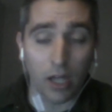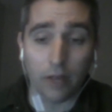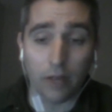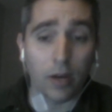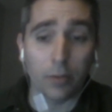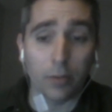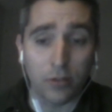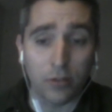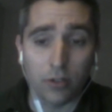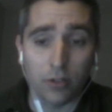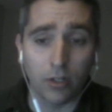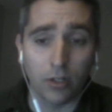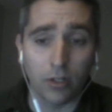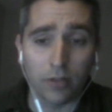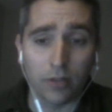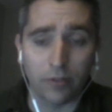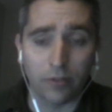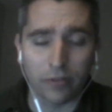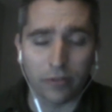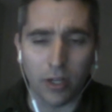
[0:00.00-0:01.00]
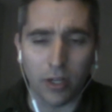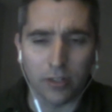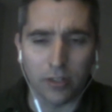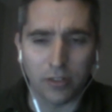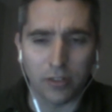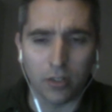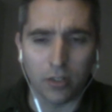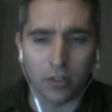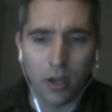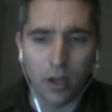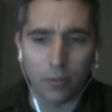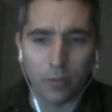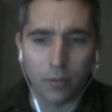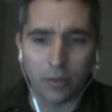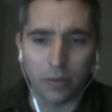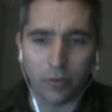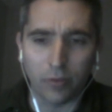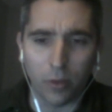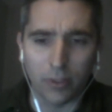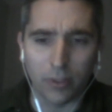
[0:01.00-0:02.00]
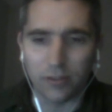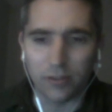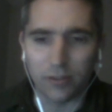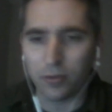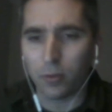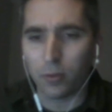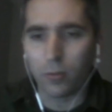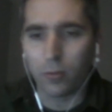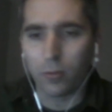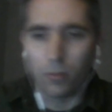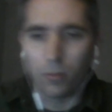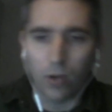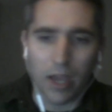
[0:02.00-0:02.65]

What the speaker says: opportunity for fantasy performance from